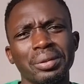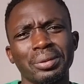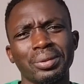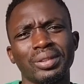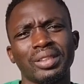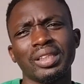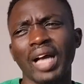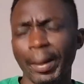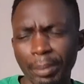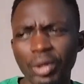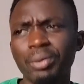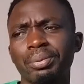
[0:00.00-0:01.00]
You will see
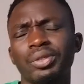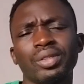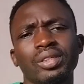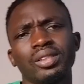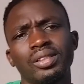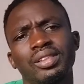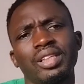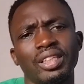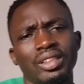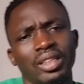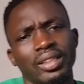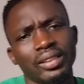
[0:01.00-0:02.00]
abnormal
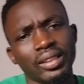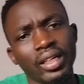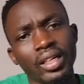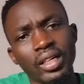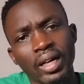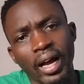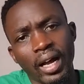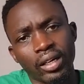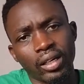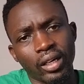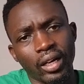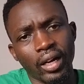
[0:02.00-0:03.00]
natures,
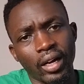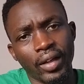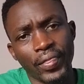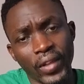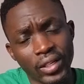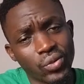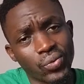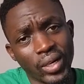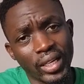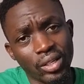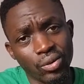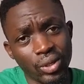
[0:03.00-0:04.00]
and that's
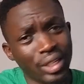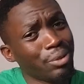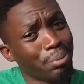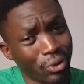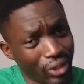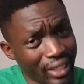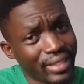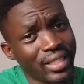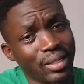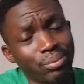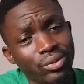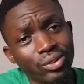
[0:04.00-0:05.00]
why you need
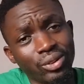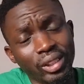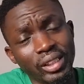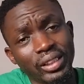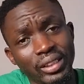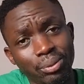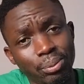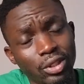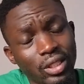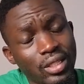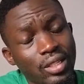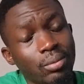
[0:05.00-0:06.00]
potassium. You really need
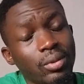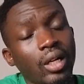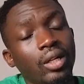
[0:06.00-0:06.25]
potassium.